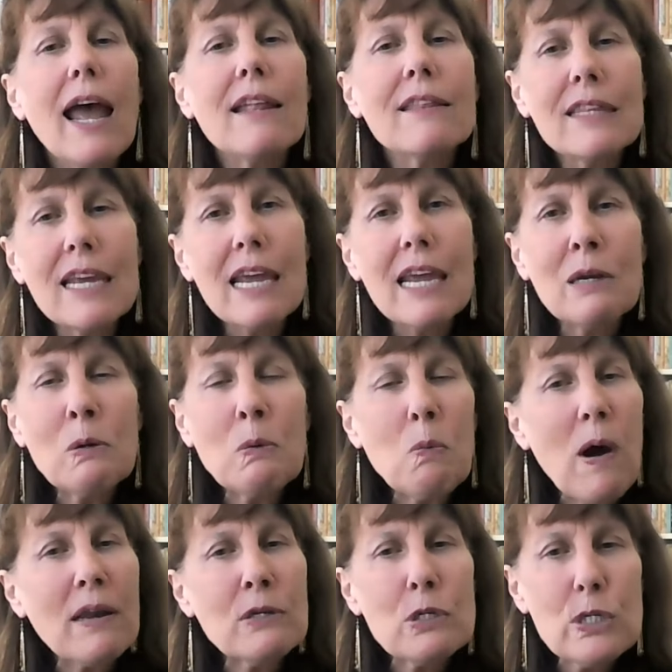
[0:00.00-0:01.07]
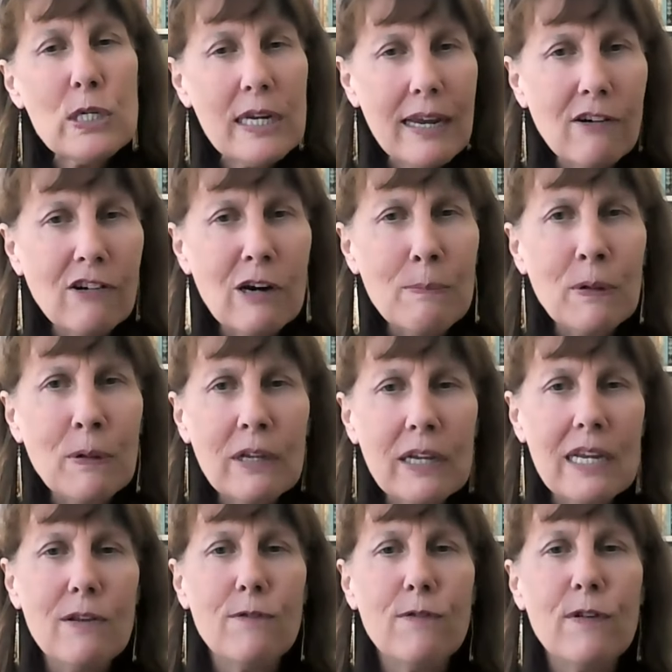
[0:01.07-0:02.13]
And then one terrible
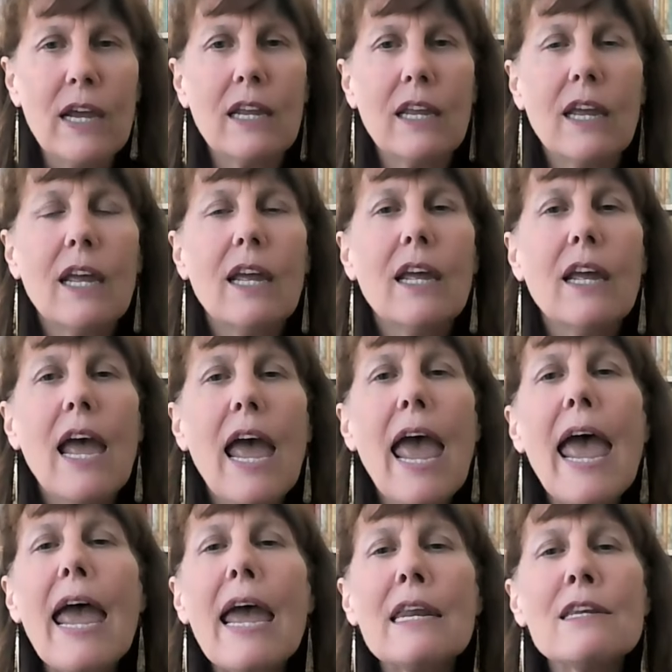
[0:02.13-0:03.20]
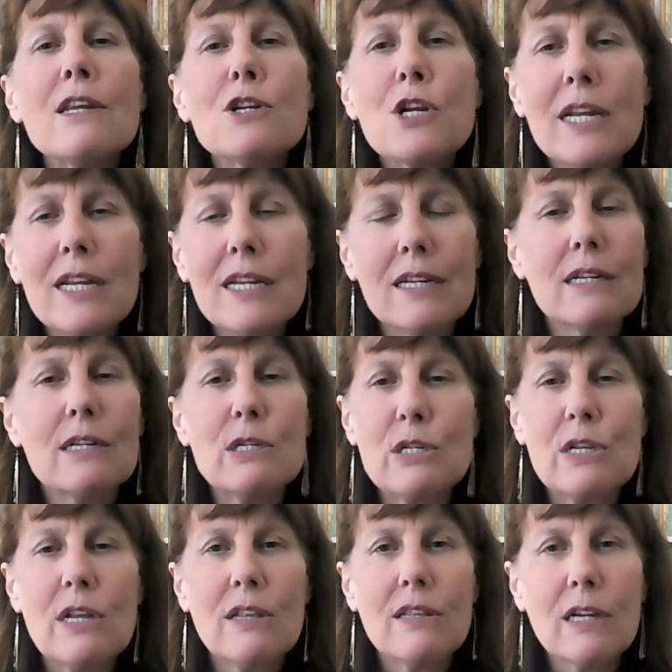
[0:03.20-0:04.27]
evening, Anne
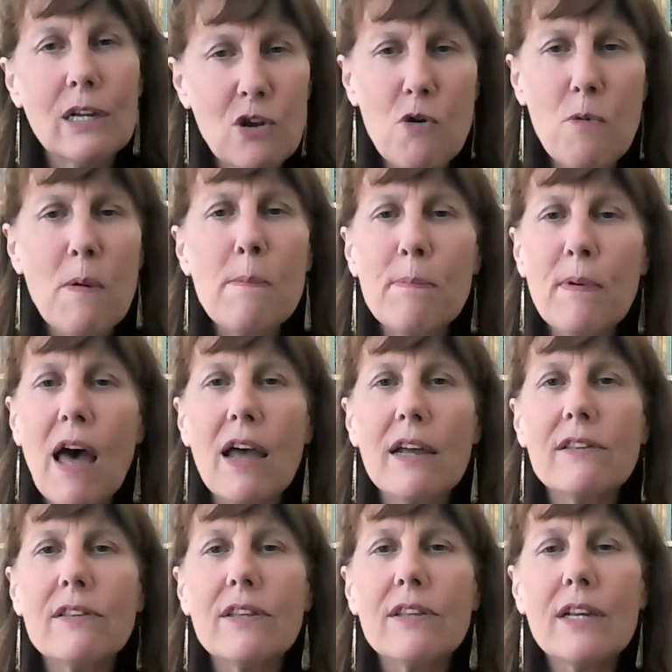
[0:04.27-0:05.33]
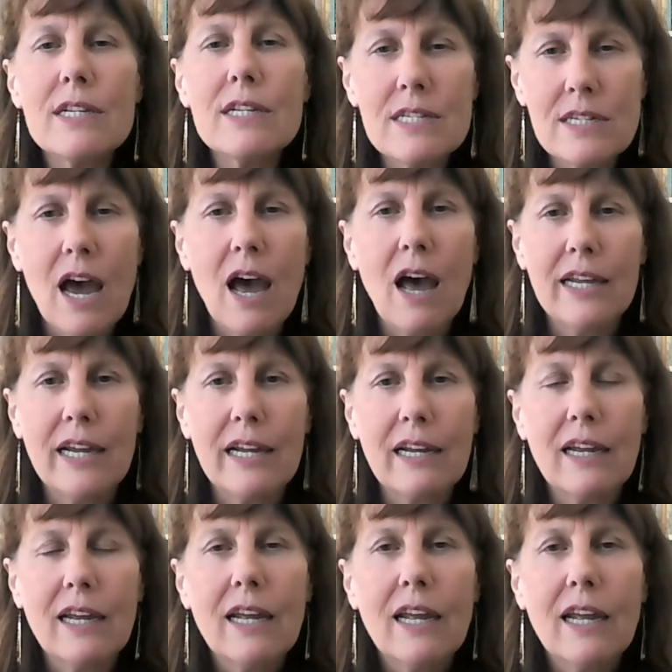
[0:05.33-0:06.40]
hears that Gilbert Blythe is dying.